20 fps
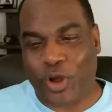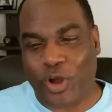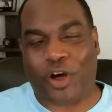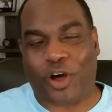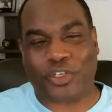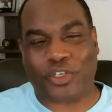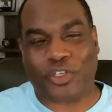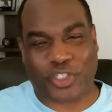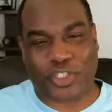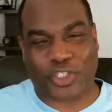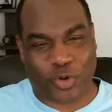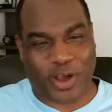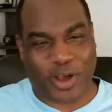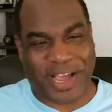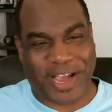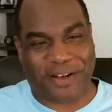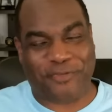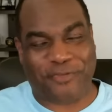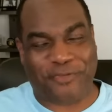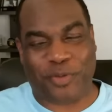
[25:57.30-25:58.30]
we also will
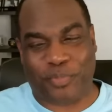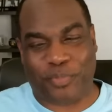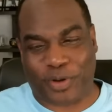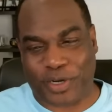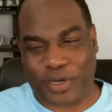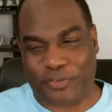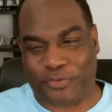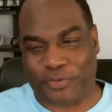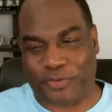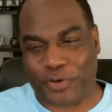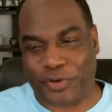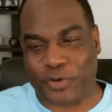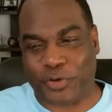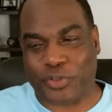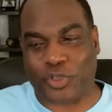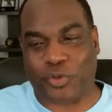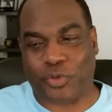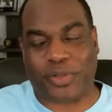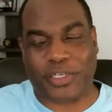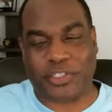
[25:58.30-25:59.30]
have the ability for you
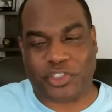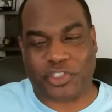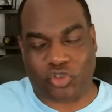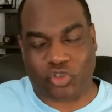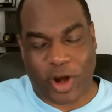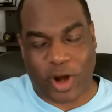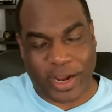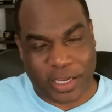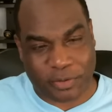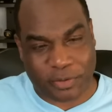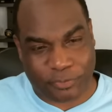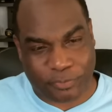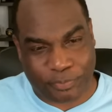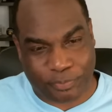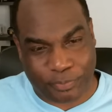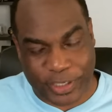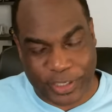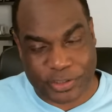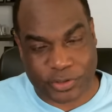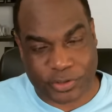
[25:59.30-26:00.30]
to place tracking
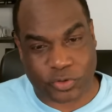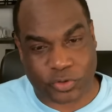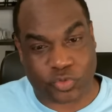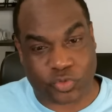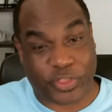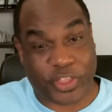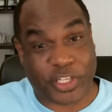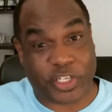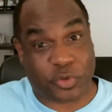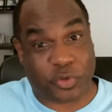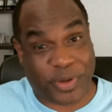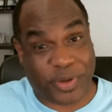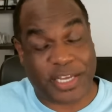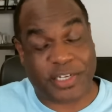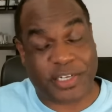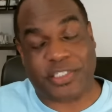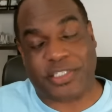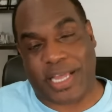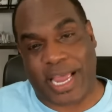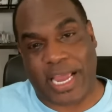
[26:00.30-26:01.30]
pixels within your
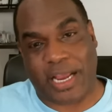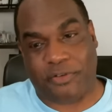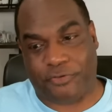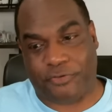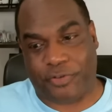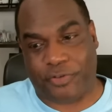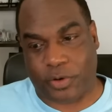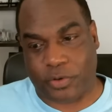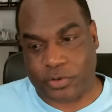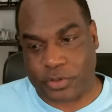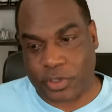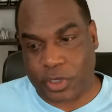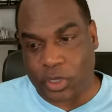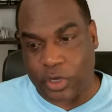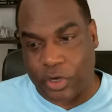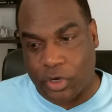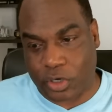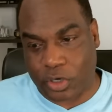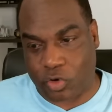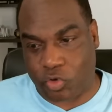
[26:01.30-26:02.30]
pages and funnels.
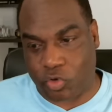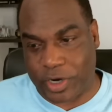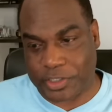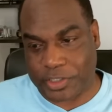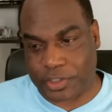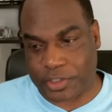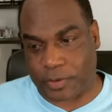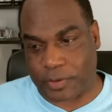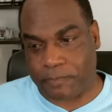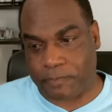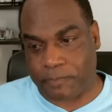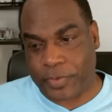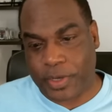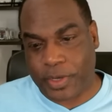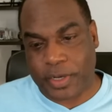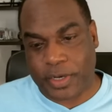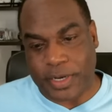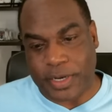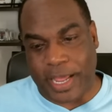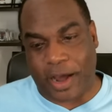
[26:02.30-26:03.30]
Good question.
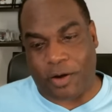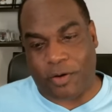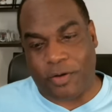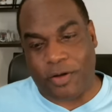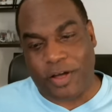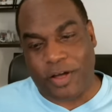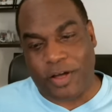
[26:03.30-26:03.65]
Now,